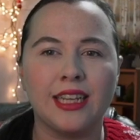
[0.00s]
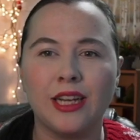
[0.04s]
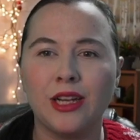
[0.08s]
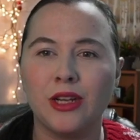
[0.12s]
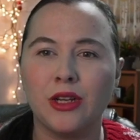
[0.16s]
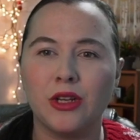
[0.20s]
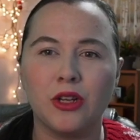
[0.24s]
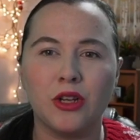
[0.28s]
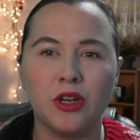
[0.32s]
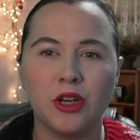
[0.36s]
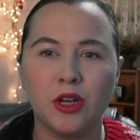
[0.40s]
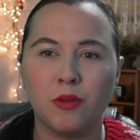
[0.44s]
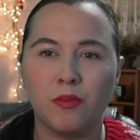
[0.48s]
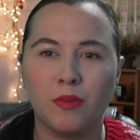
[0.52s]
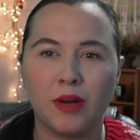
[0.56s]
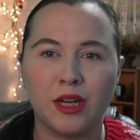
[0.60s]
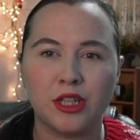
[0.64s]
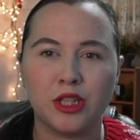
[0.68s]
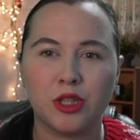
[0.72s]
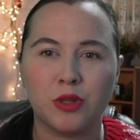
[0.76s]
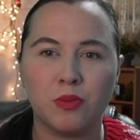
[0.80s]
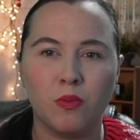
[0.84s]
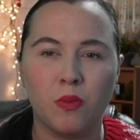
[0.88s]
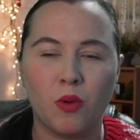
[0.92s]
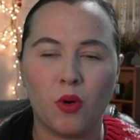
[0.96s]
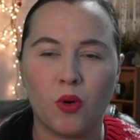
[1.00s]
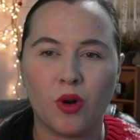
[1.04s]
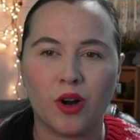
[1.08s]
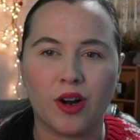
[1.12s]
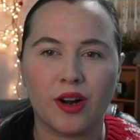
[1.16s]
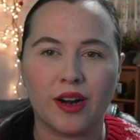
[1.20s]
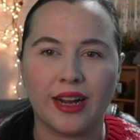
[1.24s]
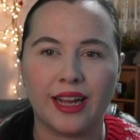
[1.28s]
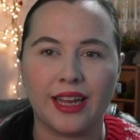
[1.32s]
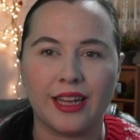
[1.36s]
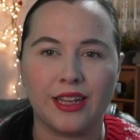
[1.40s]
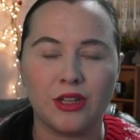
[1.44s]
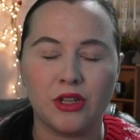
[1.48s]
I didn't look much
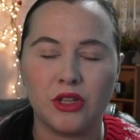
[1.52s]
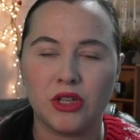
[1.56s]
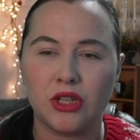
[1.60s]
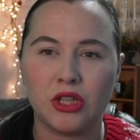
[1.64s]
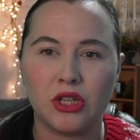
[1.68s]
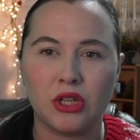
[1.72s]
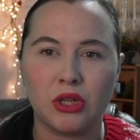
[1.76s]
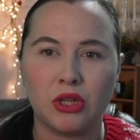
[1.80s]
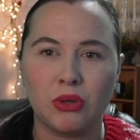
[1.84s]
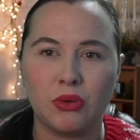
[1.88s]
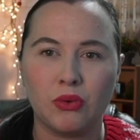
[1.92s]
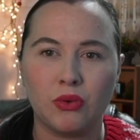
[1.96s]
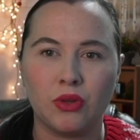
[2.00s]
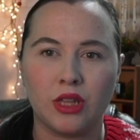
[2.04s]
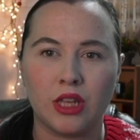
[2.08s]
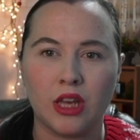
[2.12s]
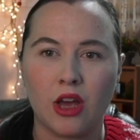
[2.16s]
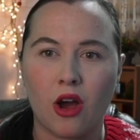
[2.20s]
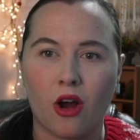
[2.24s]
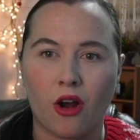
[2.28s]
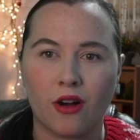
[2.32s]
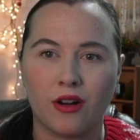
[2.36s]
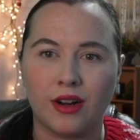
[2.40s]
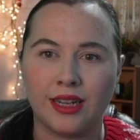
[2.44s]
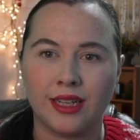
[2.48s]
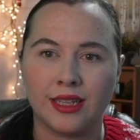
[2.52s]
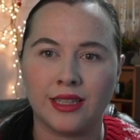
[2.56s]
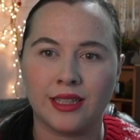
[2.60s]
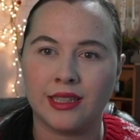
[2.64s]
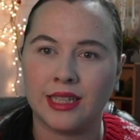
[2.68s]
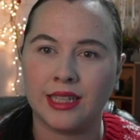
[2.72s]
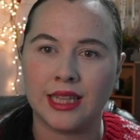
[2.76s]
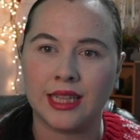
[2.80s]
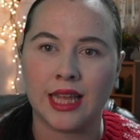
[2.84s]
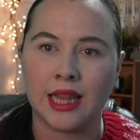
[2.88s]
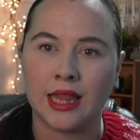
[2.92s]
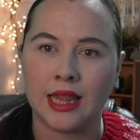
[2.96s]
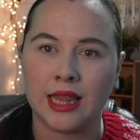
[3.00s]
more into the
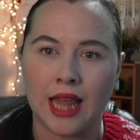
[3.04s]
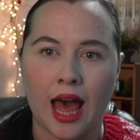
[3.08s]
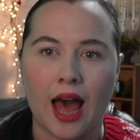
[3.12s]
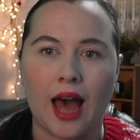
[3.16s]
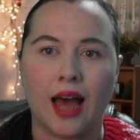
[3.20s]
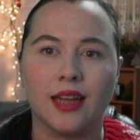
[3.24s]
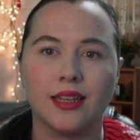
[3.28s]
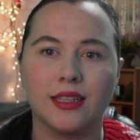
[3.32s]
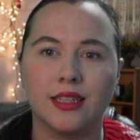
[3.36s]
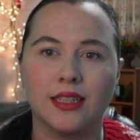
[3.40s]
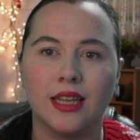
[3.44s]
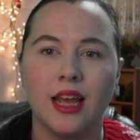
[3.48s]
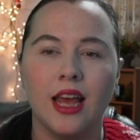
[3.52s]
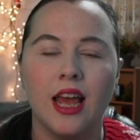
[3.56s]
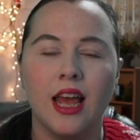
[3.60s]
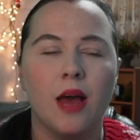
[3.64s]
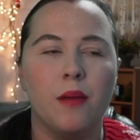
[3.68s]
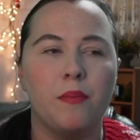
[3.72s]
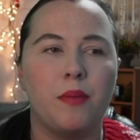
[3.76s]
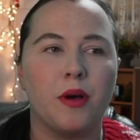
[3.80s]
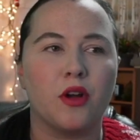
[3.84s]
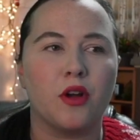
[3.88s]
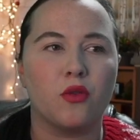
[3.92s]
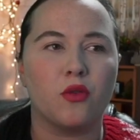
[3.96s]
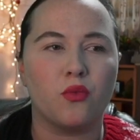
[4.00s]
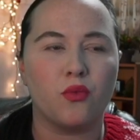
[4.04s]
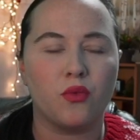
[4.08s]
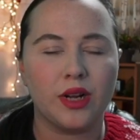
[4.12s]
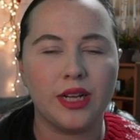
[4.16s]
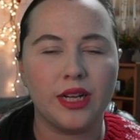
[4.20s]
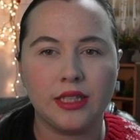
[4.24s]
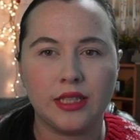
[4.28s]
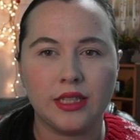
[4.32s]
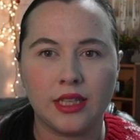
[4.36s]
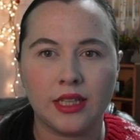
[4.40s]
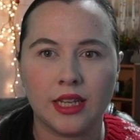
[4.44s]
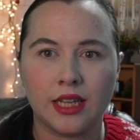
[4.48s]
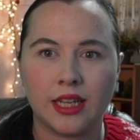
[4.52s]
artist than that. But
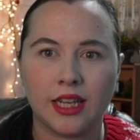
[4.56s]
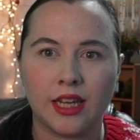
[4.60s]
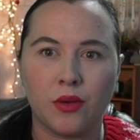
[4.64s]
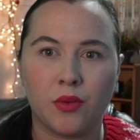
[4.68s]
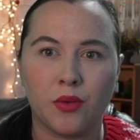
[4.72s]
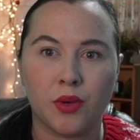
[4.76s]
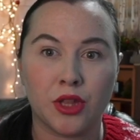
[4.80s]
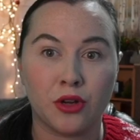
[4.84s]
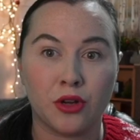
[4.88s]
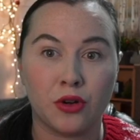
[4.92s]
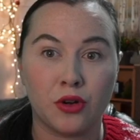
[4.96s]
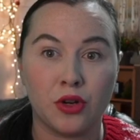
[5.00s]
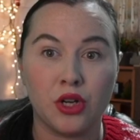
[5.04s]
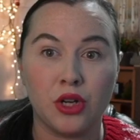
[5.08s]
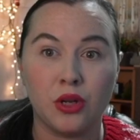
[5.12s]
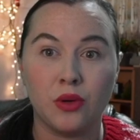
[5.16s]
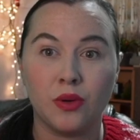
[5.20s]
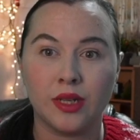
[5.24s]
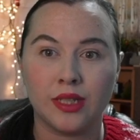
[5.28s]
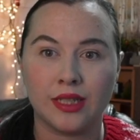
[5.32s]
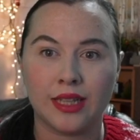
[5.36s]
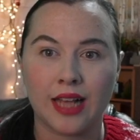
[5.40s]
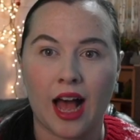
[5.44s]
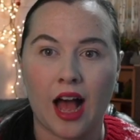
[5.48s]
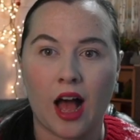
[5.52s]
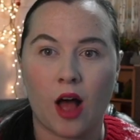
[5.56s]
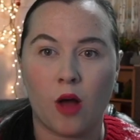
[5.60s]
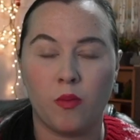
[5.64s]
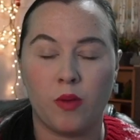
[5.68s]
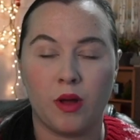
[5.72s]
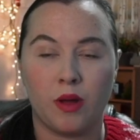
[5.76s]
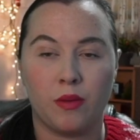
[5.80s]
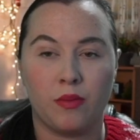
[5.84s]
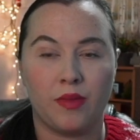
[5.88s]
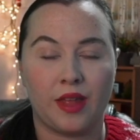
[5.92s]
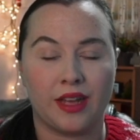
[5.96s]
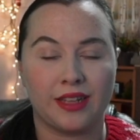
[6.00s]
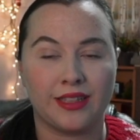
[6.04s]
recently, with her newest
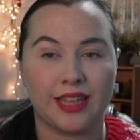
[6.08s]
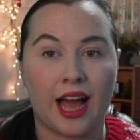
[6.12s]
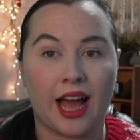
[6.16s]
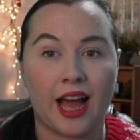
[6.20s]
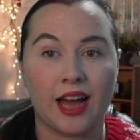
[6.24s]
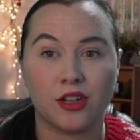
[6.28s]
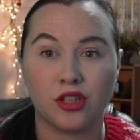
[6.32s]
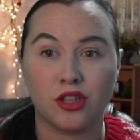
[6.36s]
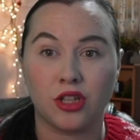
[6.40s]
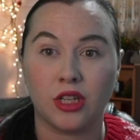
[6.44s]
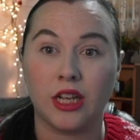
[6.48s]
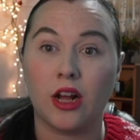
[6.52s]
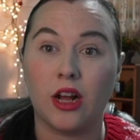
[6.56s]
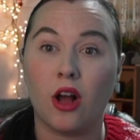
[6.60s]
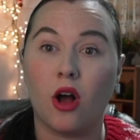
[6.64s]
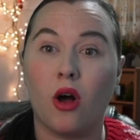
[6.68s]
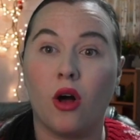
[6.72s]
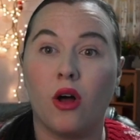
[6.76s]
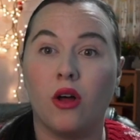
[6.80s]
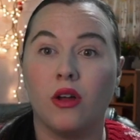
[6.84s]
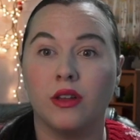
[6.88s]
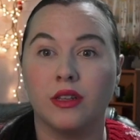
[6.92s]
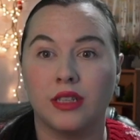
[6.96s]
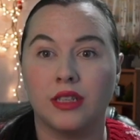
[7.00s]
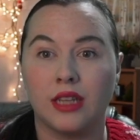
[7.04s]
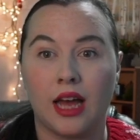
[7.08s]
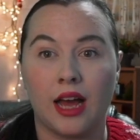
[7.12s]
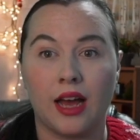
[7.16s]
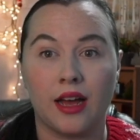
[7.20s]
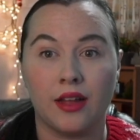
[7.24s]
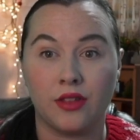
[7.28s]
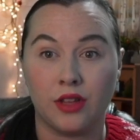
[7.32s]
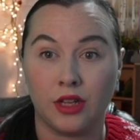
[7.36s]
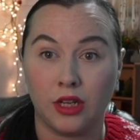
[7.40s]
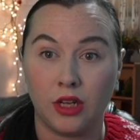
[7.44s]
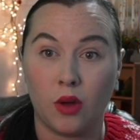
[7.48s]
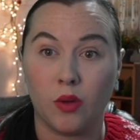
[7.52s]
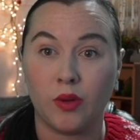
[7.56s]
album, that's actually called uh,
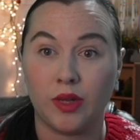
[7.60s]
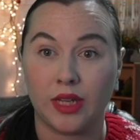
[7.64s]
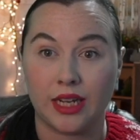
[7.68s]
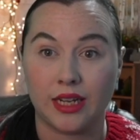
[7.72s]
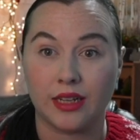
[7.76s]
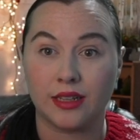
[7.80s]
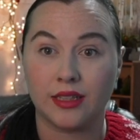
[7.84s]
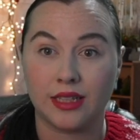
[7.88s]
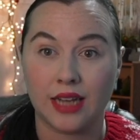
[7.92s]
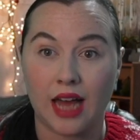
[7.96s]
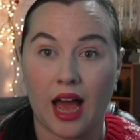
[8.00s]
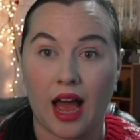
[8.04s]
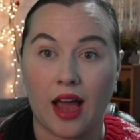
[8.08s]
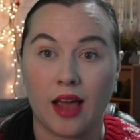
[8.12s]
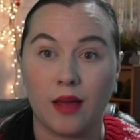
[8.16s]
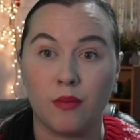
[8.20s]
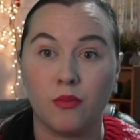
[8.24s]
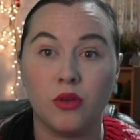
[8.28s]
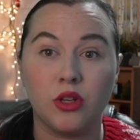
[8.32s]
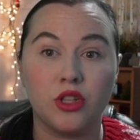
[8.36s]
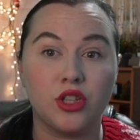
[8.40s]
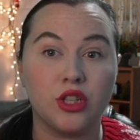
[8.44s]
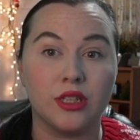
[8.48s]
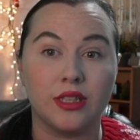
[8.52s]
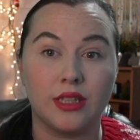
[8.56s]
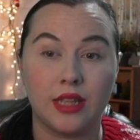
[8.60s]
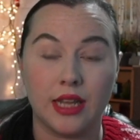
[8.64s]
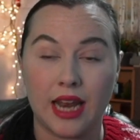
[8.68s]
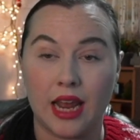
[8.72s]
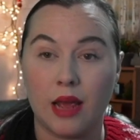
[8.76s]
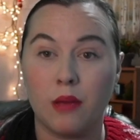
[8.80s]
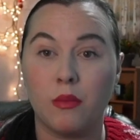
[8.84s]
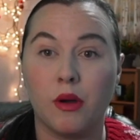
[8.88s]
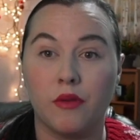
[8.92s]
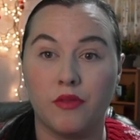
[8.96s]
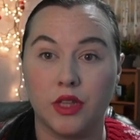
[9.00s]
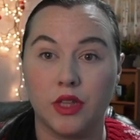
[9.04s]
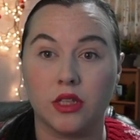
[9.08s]
The Loneliest Time, which is the
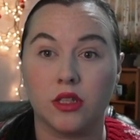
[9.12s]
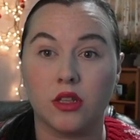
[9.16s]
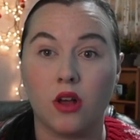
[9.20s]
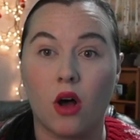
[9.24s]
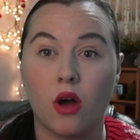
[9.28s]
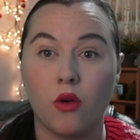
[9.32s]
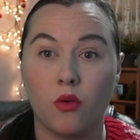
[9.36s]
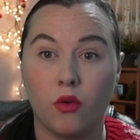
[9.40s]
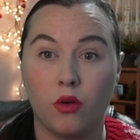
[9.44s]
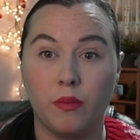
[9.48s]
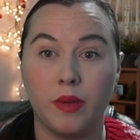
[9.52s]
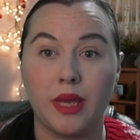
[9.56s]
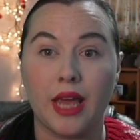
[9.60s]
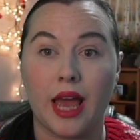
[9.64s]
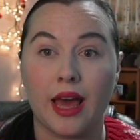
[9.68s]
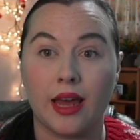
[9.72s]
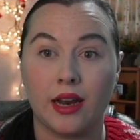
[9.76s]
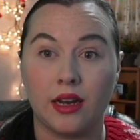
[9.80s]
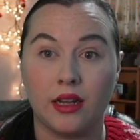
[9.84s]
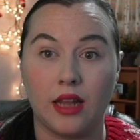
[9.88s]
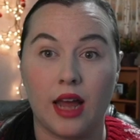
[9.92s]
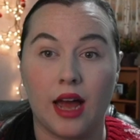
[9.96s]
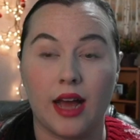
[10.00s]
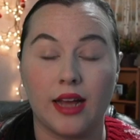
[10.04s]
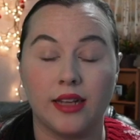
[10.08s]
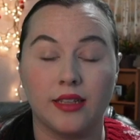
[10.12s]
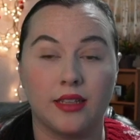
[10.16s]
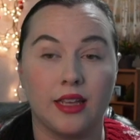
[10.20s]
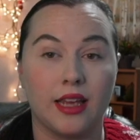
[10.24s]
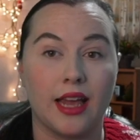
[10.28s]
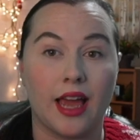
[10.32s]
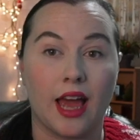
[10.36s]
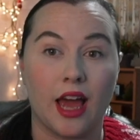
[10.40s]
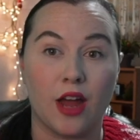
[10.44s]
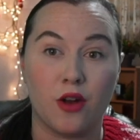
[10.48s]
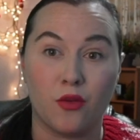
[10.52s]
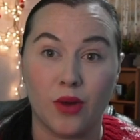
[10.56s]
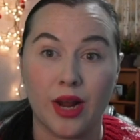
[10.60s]
name of the song we'll be
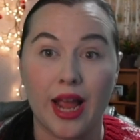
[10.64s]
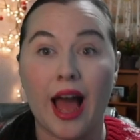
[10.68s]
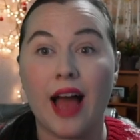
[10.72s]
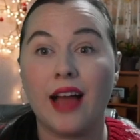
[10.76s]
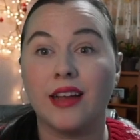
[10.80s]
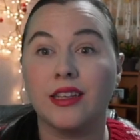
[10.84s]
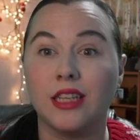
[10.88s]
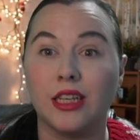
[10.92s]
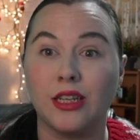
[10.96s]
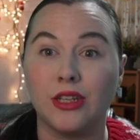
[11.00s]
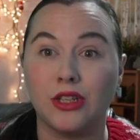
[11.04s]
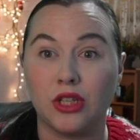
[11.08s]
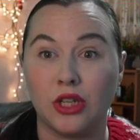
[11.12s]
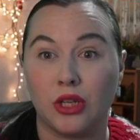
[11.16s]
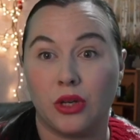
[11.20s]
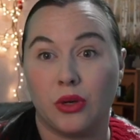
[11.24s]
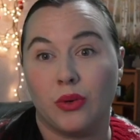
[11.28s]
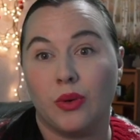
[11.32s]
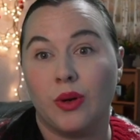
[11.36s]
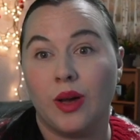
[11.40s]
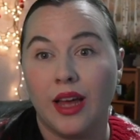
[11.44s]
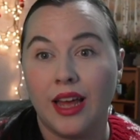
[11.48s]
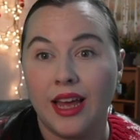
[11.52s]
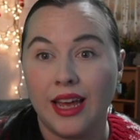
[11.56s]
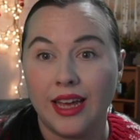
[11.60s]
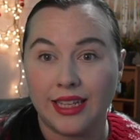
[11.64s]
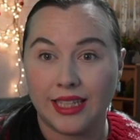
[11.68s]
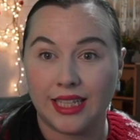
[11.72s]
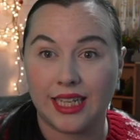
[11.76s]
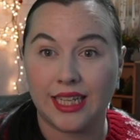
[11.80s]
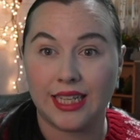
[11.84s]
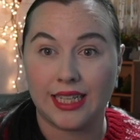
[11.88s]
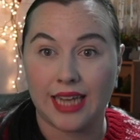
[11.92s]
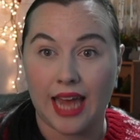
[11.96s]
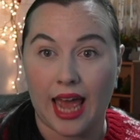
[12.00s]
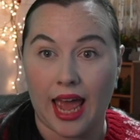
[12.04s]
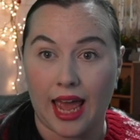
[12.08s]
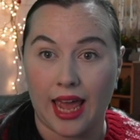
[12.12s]
analyzing and reacting to
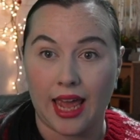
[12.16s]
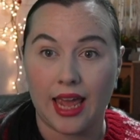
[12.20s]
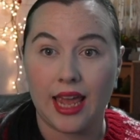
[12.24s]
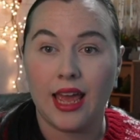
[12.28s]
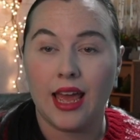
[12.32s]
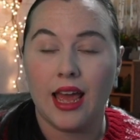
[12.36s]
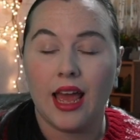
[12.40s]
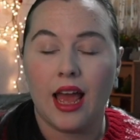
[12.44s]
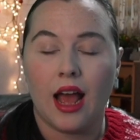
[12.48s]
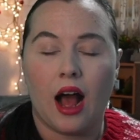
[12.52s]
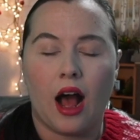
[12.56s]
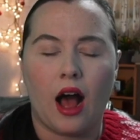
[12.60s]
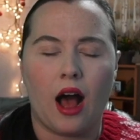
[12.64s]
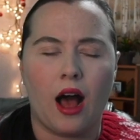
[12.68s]
today,